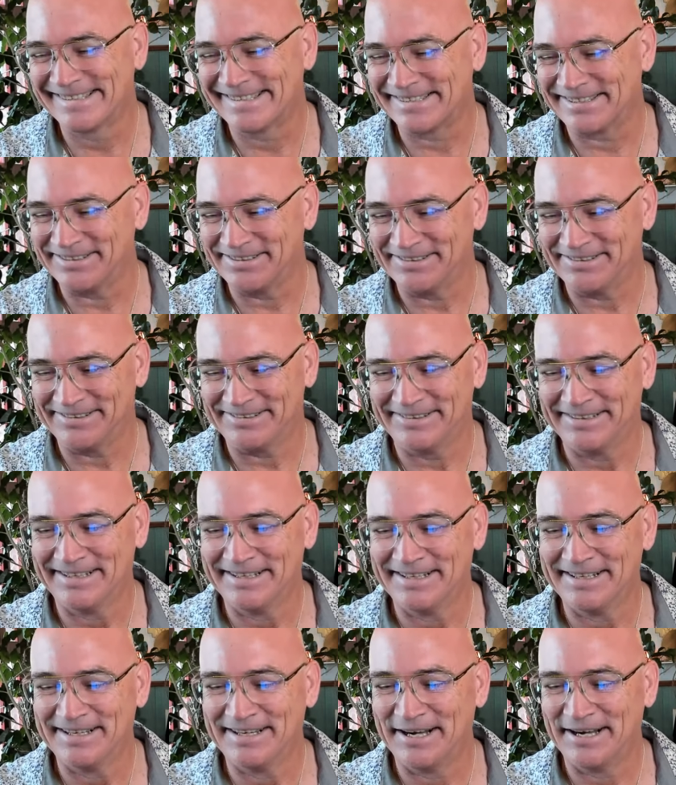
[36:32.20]
so,
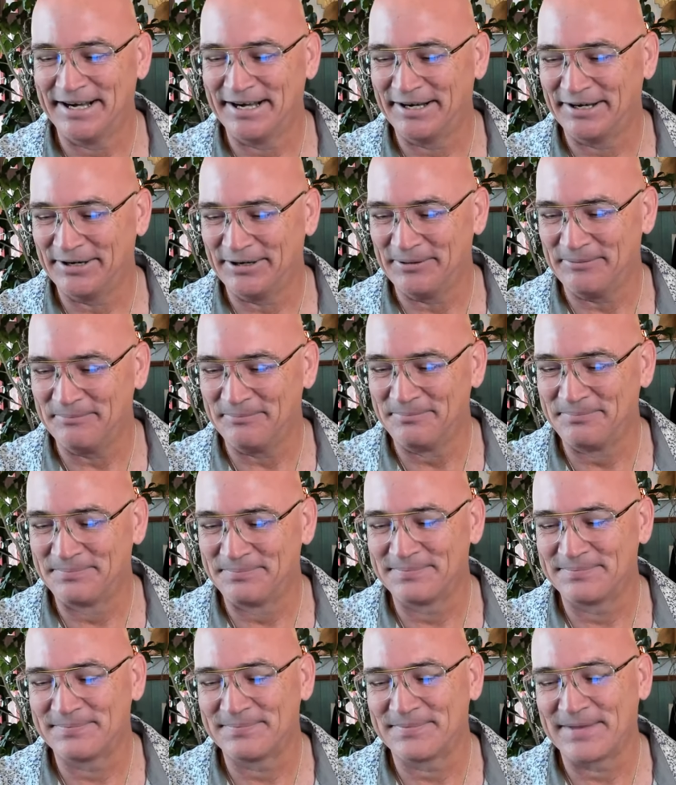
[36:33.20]
um,
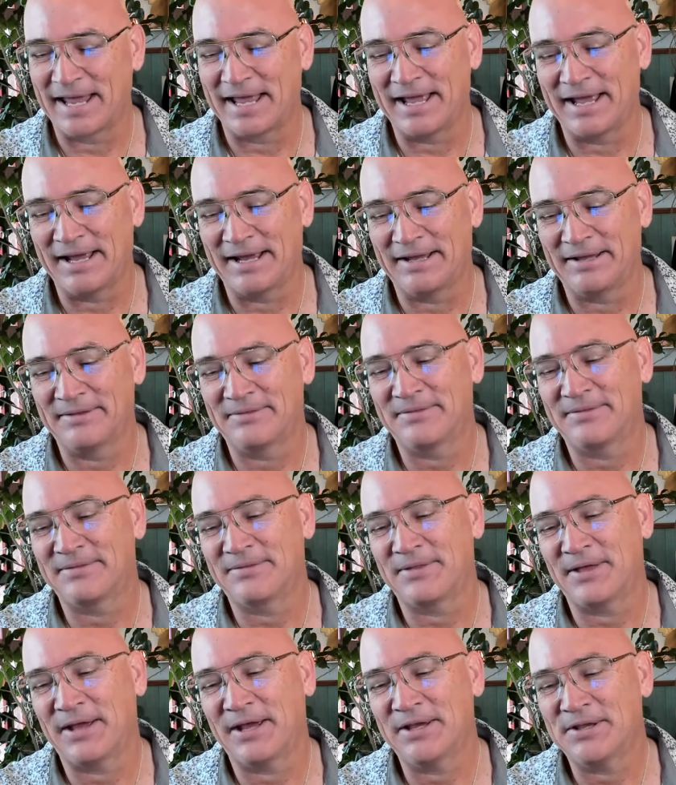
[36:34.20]
hey,
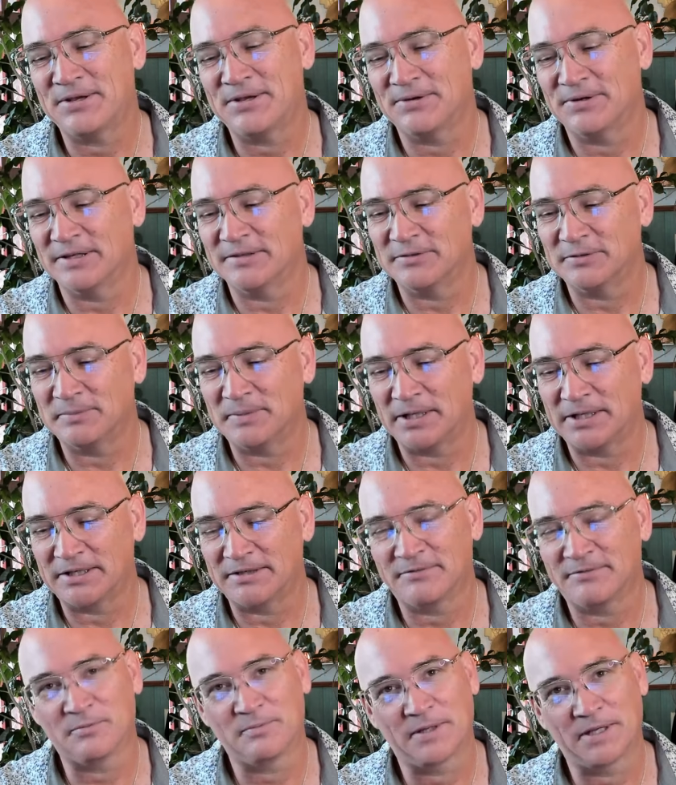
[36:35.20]
thank you
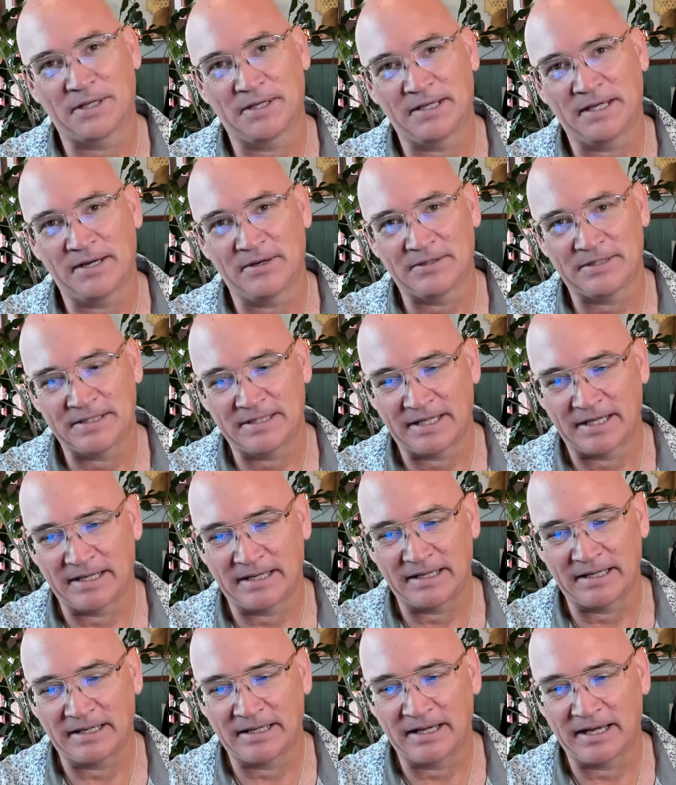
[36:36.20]
everybody for being here
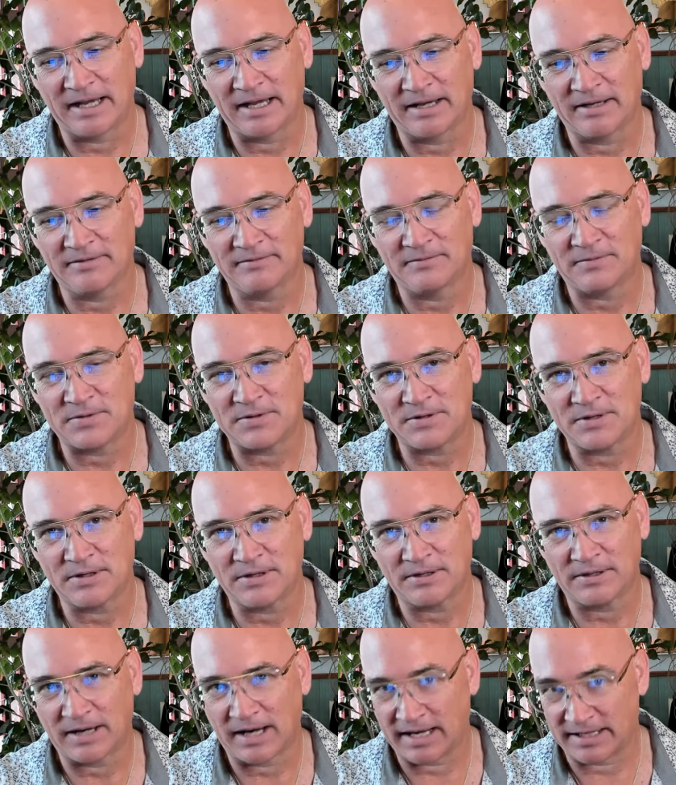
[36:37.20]
today and
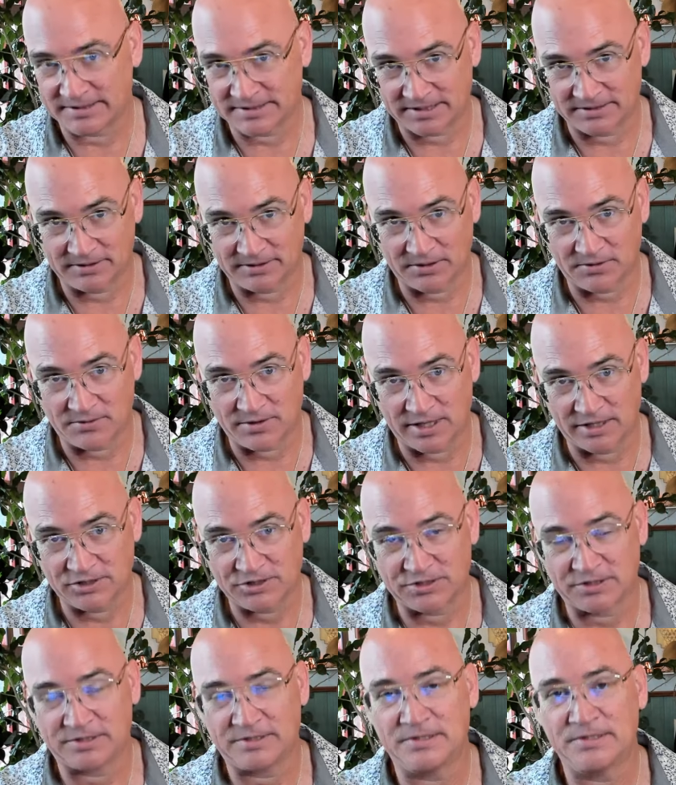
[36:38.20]
for asking the
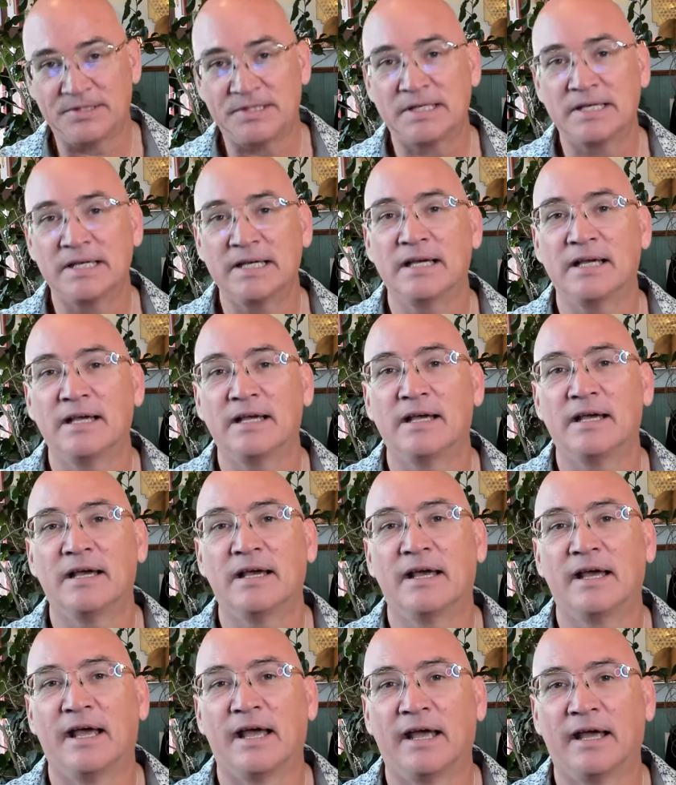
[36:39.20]
questions.
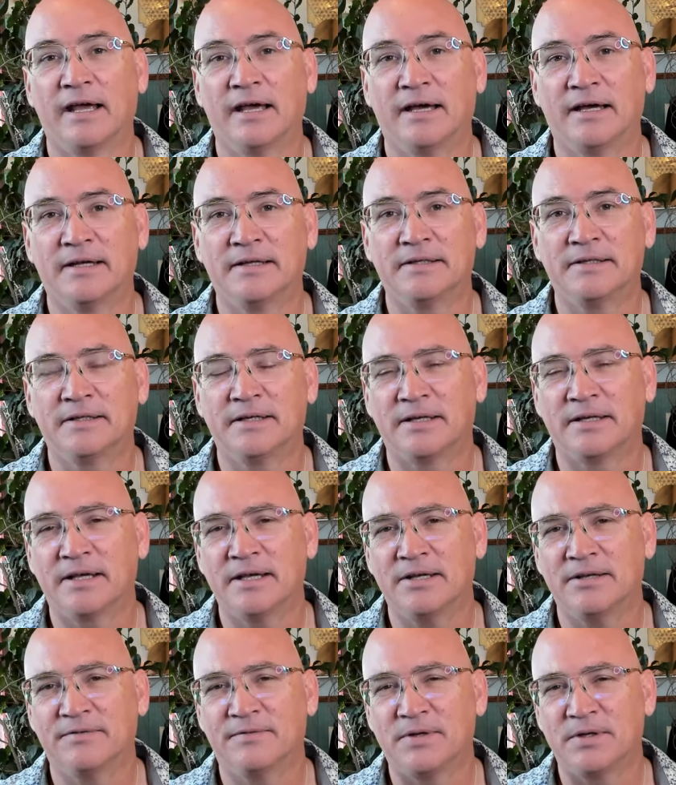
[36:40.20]
And
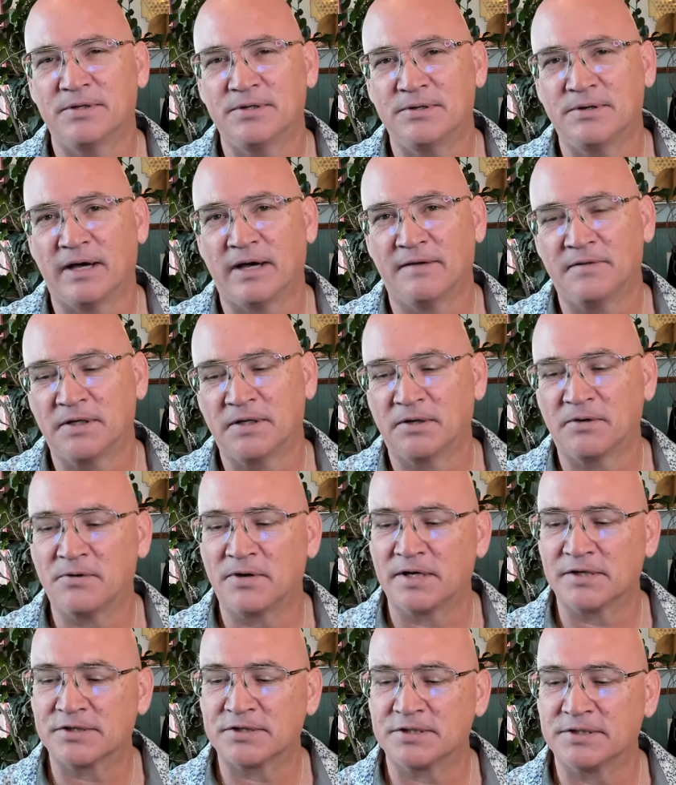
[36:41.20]
again, if you do have any
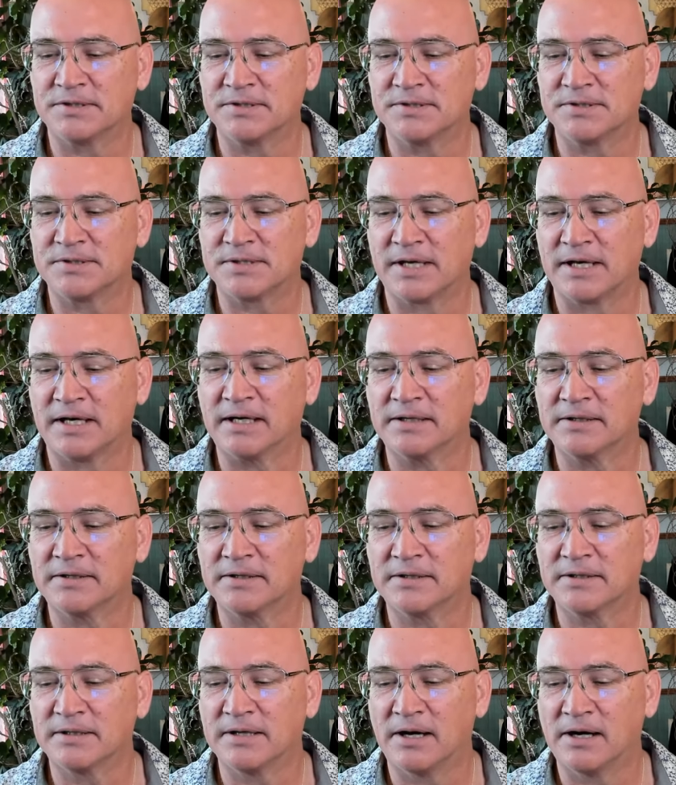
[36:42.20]
questions that
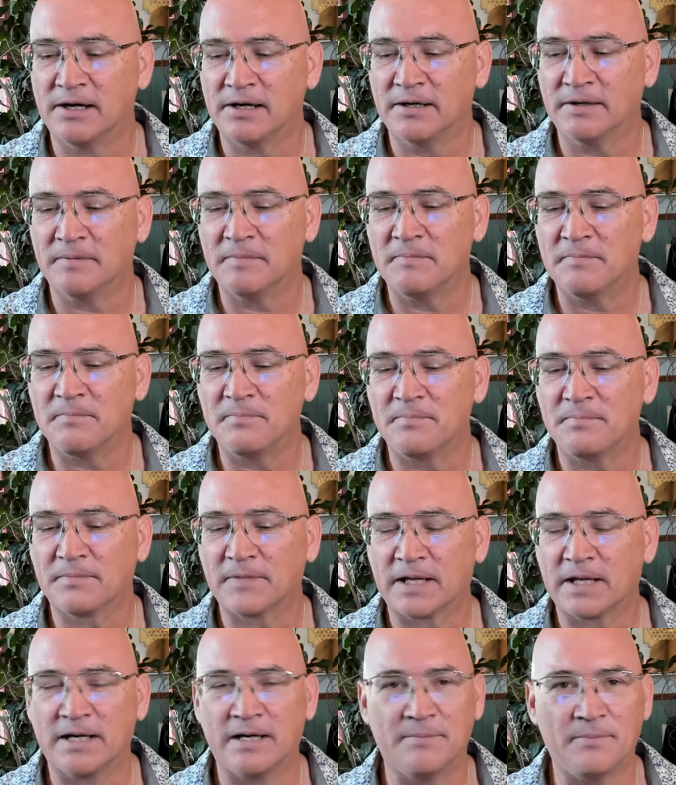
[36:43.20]
um,
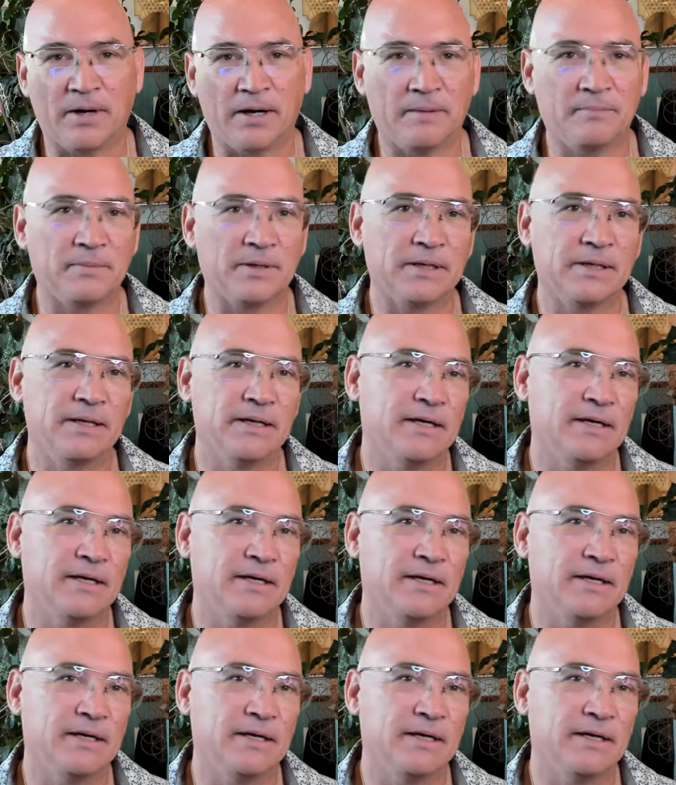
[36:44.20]
come up,